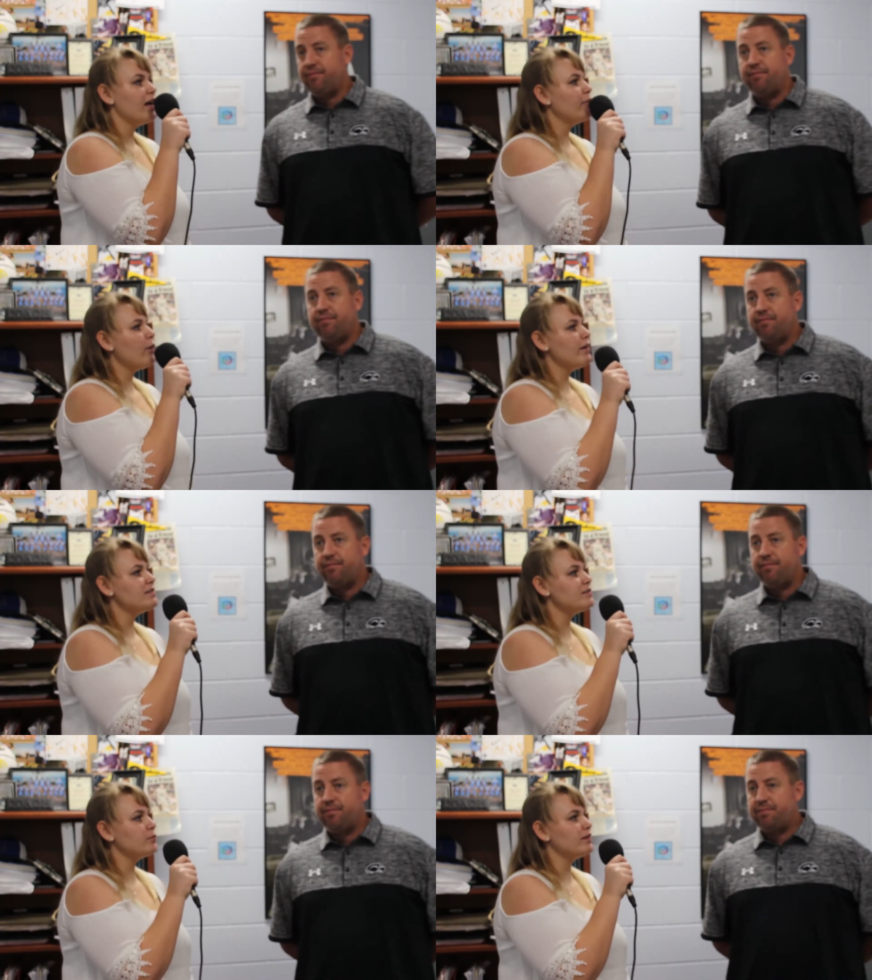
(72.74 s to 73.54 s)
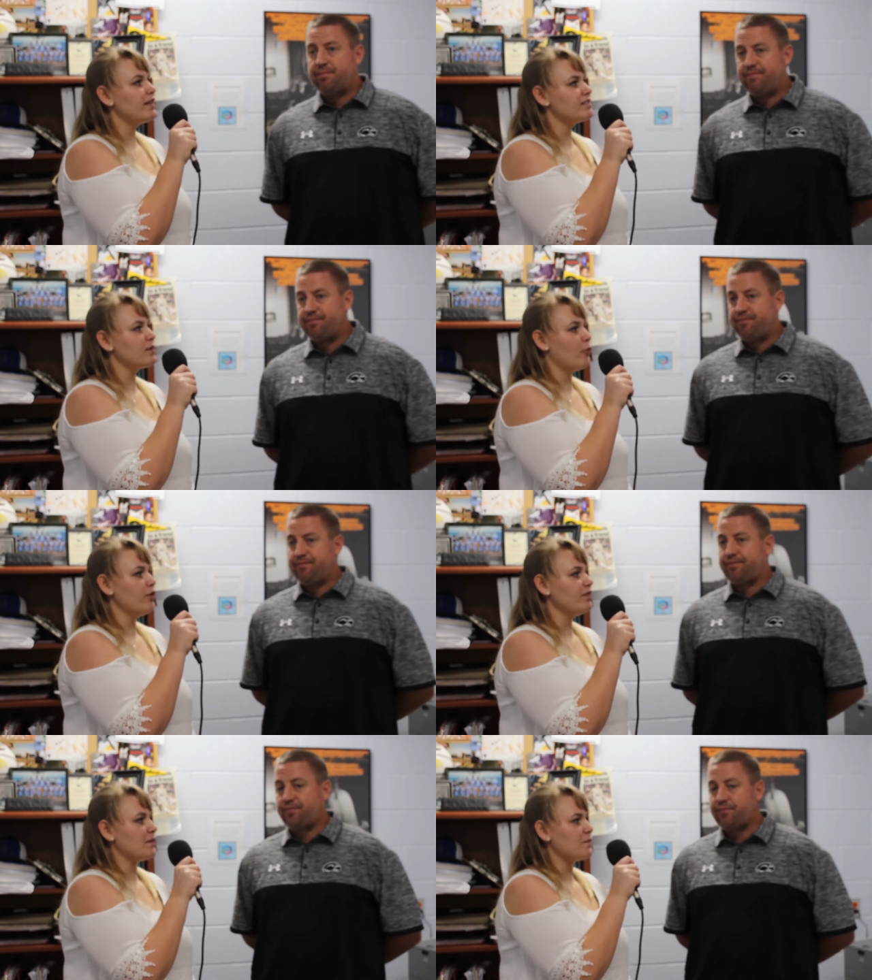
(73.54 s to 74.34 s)
Speaker 1: In what ways would they
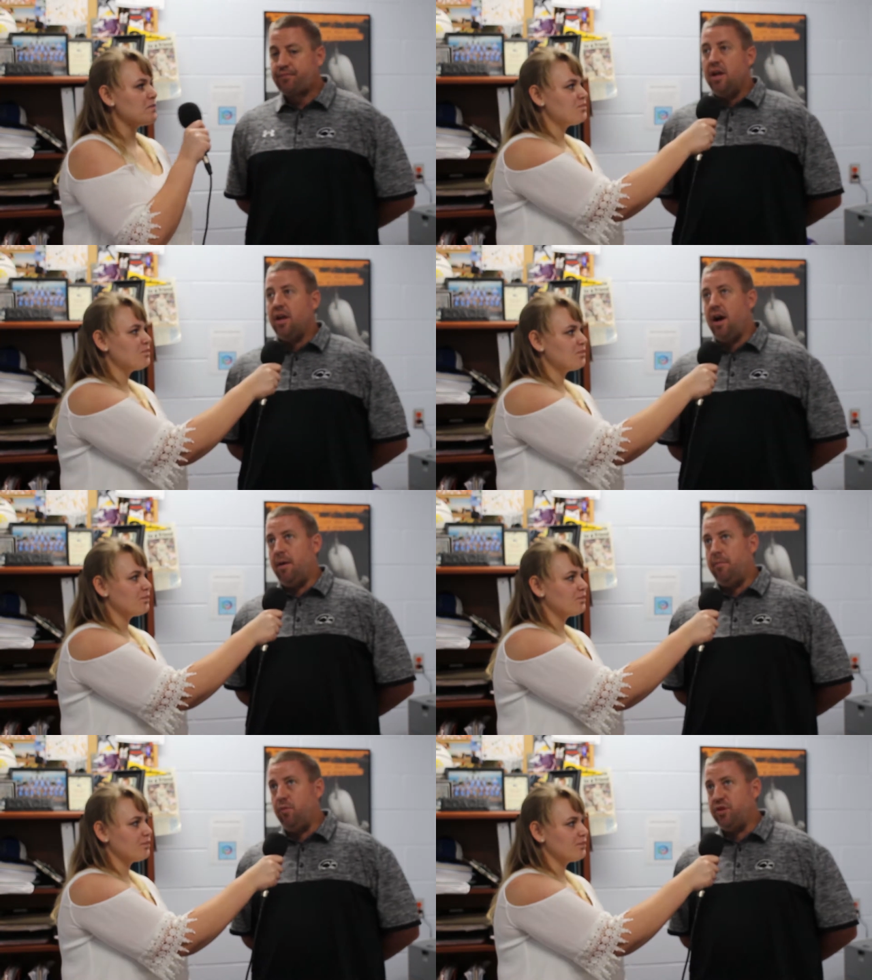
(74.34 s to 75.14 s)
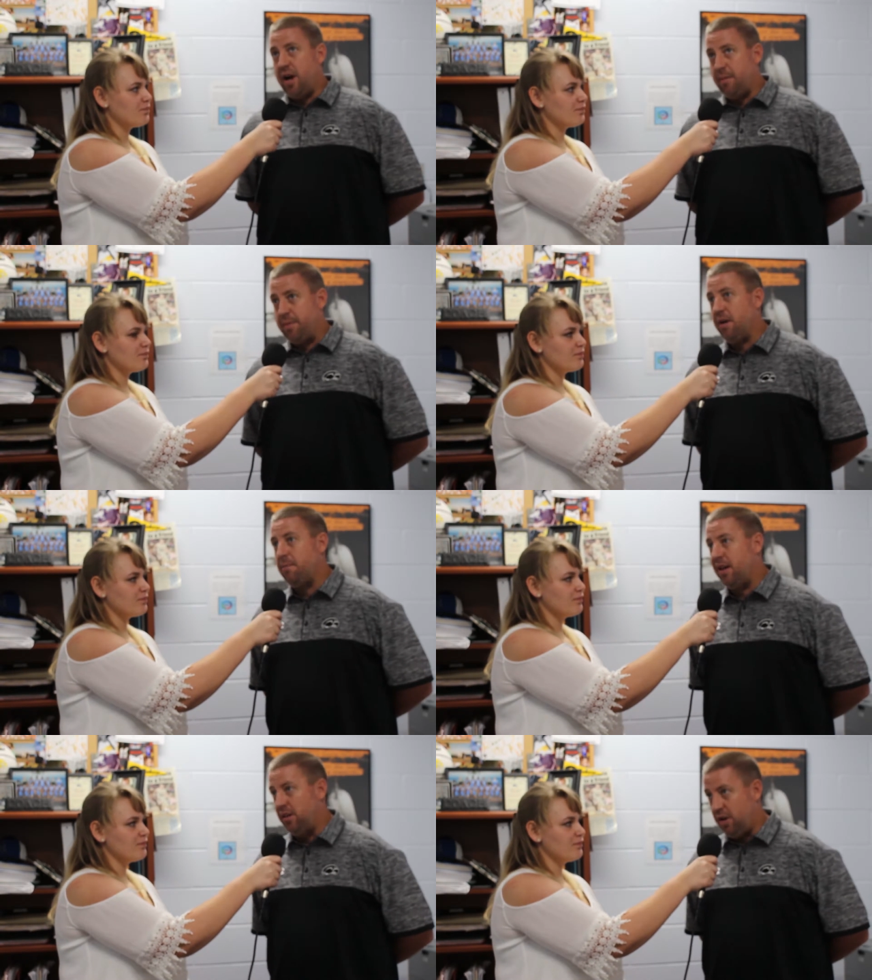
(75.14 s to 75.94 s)
support them?
Speaker 2: Um, we try to pair them
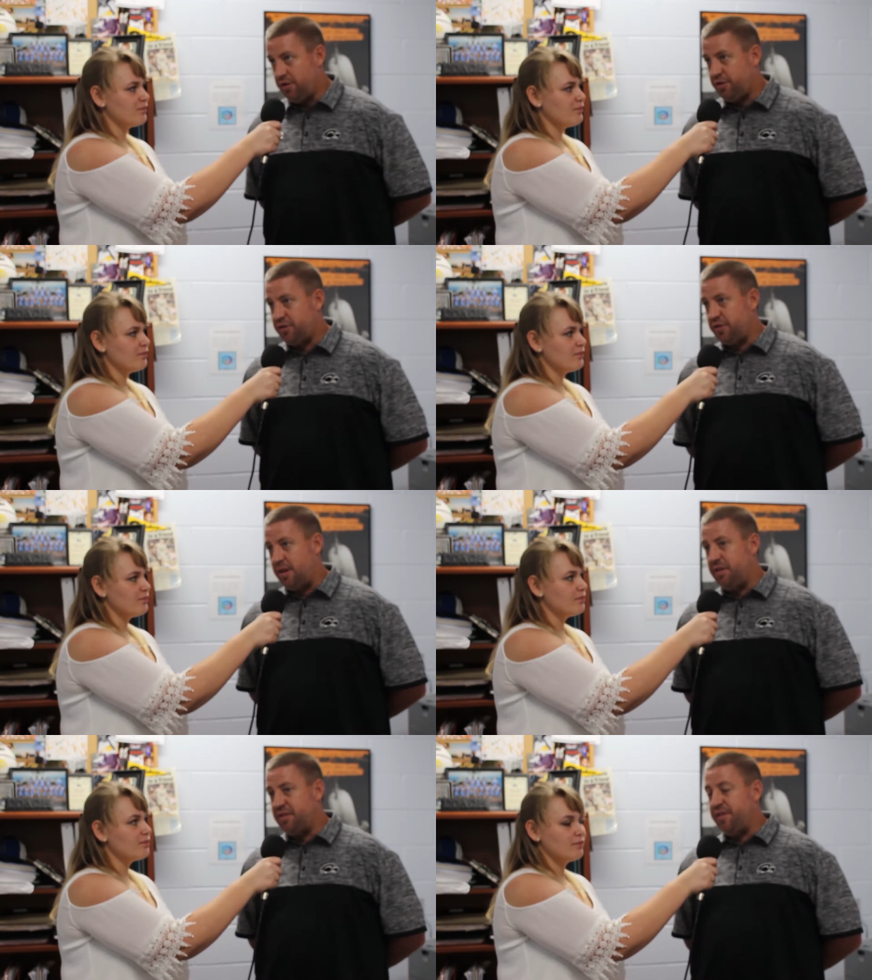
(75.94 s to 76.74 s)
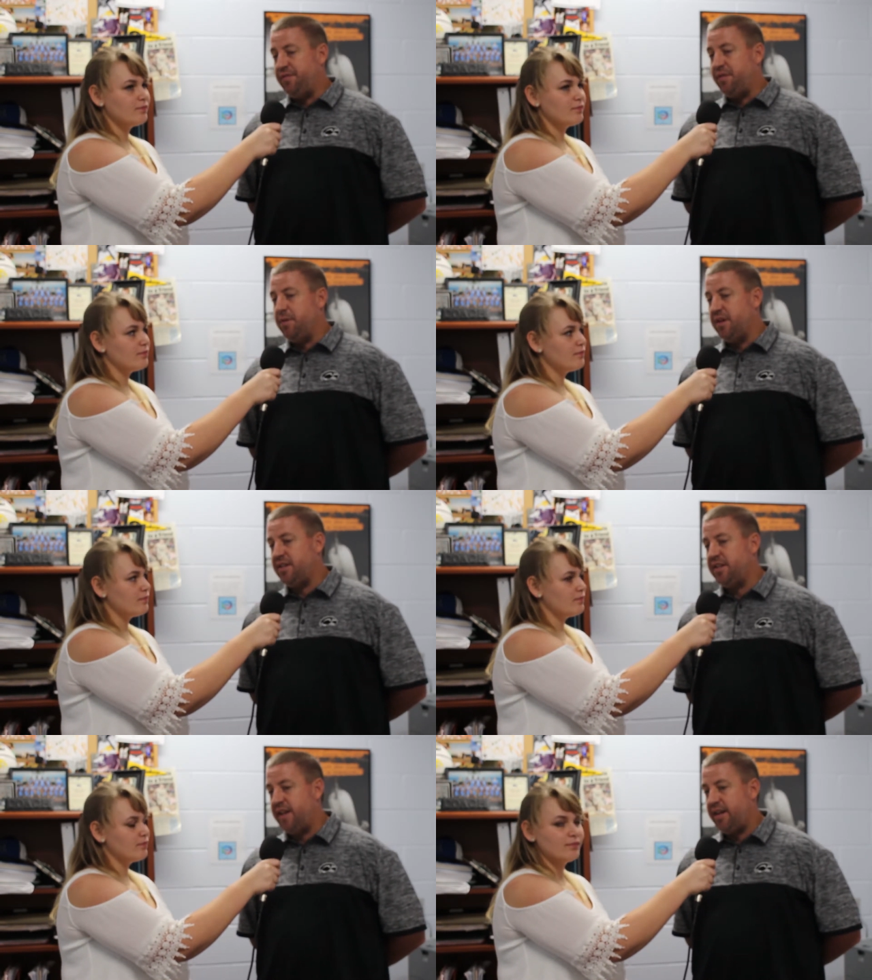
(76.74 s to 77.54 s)
by lunch. So that means 50
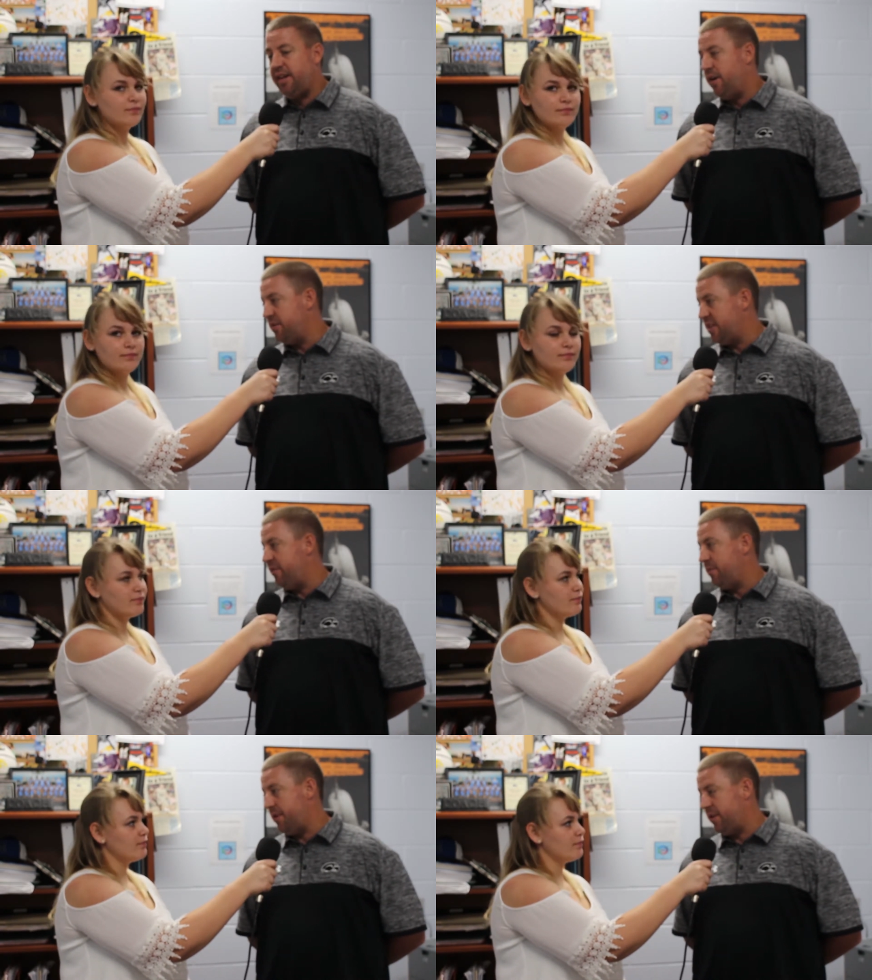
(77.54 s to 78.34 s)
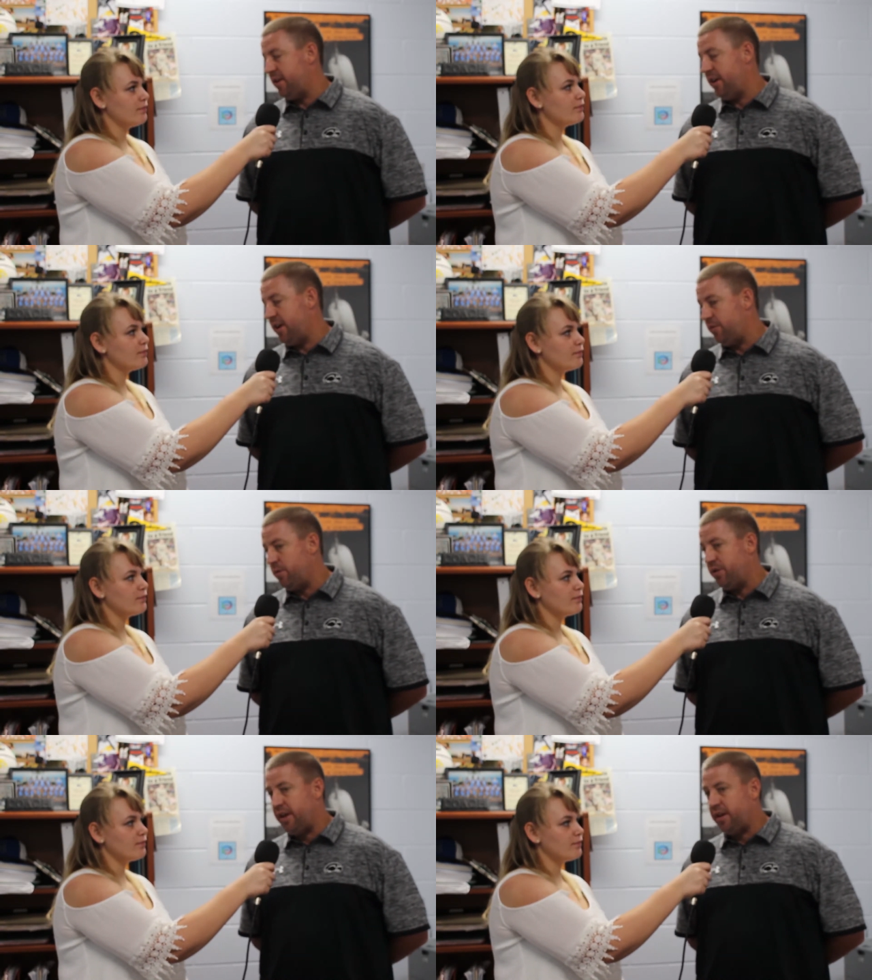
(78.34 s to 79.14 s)
minutes a day. They always have a period together
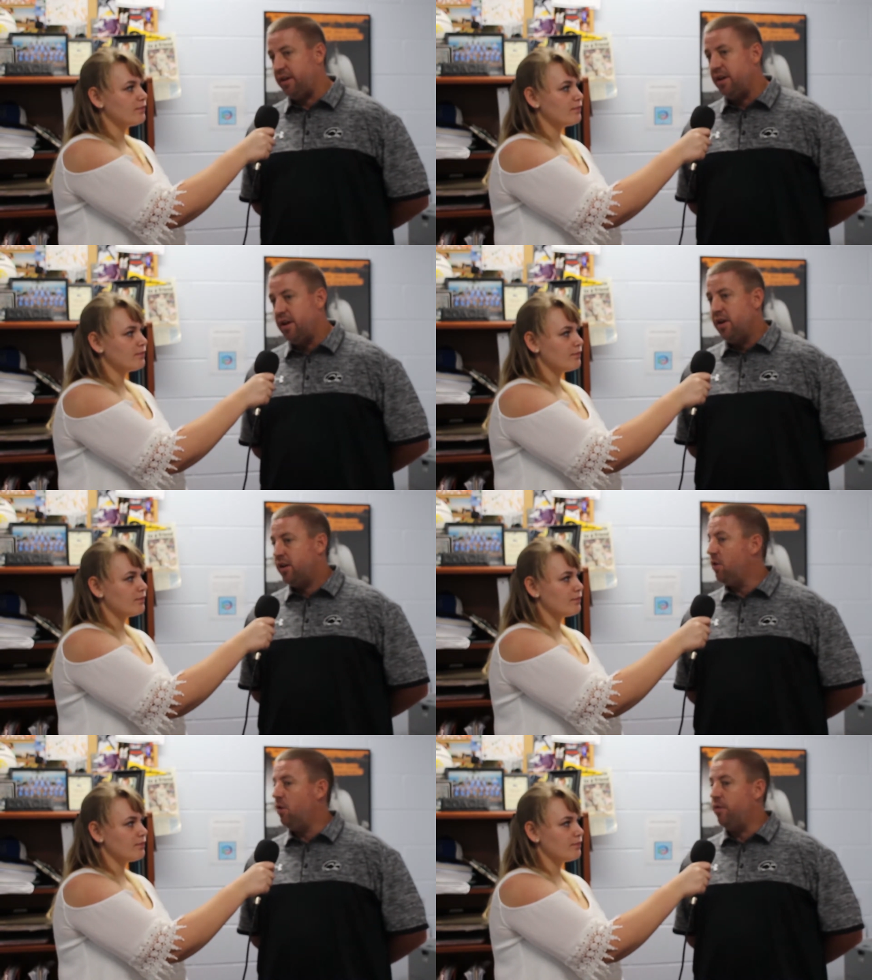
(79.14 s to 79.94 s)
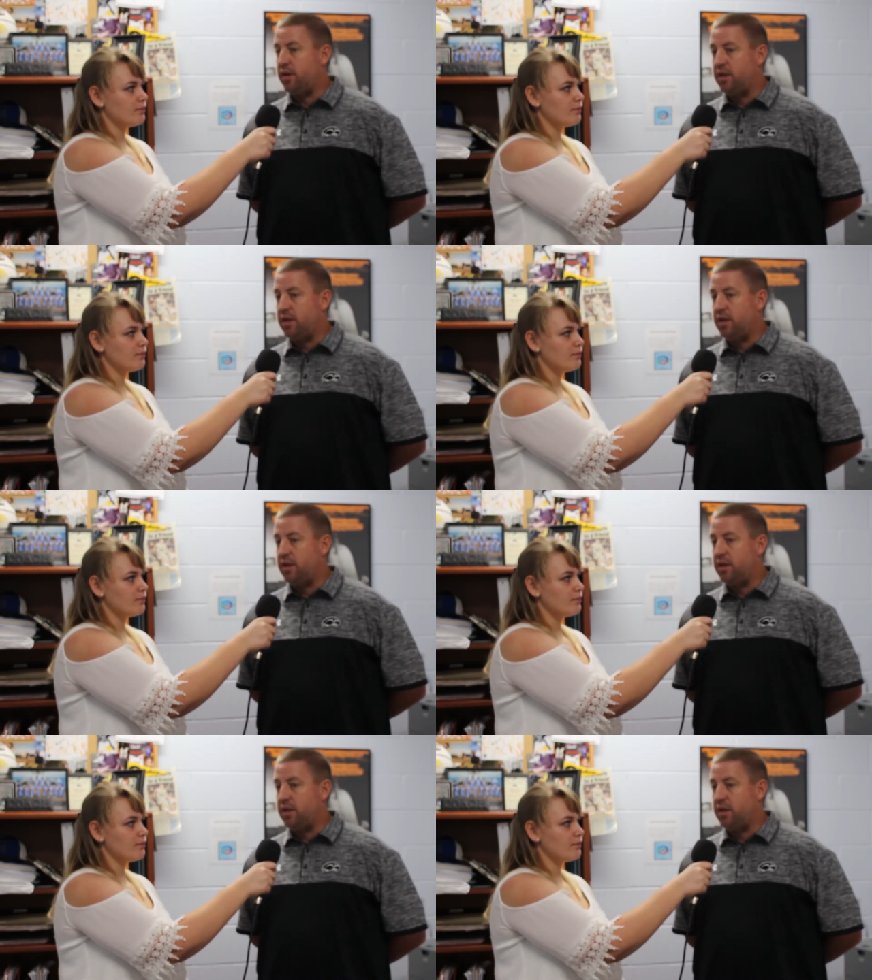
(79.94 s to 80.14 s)
where they can go over